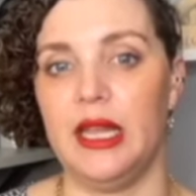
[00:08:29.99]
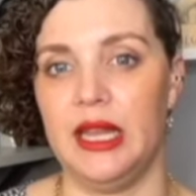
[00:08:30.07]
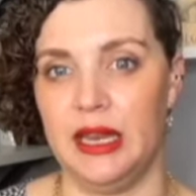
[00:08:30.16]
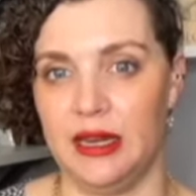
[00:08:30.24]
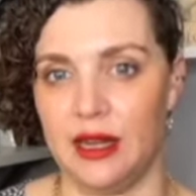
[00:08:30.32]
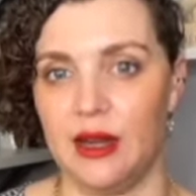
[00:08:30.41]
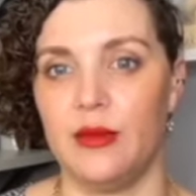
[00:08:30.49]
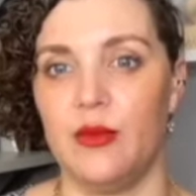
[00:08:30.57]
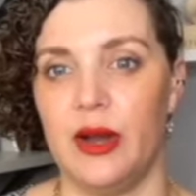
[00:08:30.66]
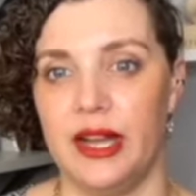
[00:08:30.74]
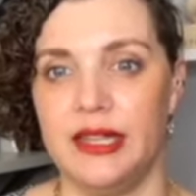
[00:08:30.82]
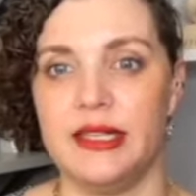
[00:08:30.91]
income
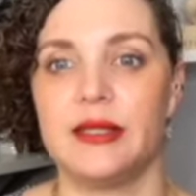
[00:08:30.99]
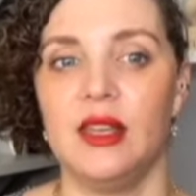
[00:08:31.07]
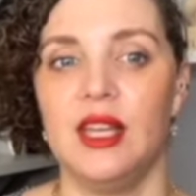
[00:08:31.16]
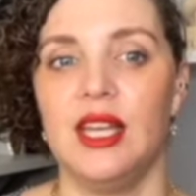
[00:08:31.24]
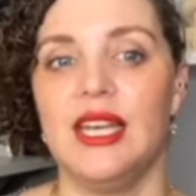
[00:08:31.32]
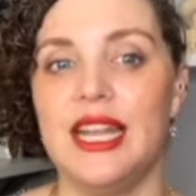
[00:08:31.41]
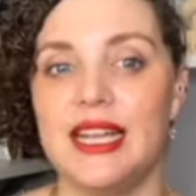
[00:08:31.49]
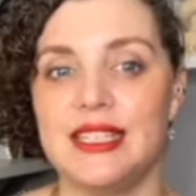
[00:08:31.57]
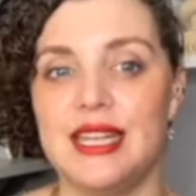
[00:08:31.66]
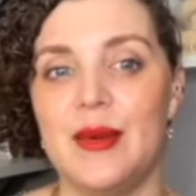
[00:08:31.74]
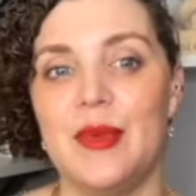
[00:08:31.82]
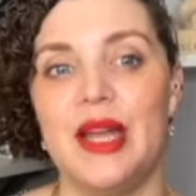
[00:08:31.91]
wise.
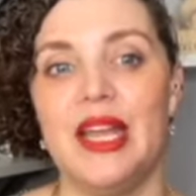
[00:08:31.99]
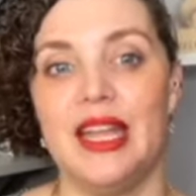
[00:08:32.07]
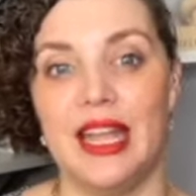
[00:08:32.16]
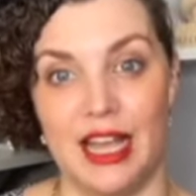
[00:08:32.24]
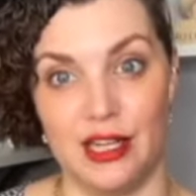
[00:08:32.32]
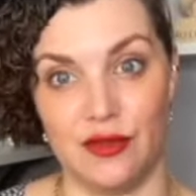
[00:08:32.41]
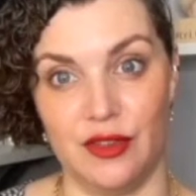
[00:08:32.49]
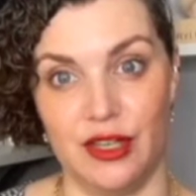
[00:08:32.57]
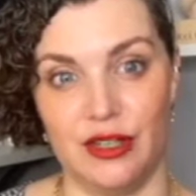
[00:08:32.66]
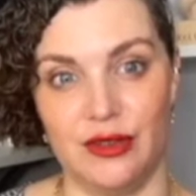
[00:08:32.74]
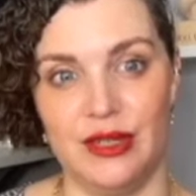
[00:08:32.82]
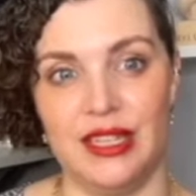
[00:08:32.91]
Next up, cash
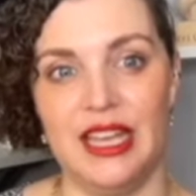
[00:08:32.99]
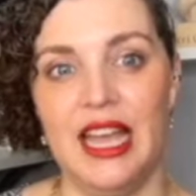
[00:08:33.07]
flow.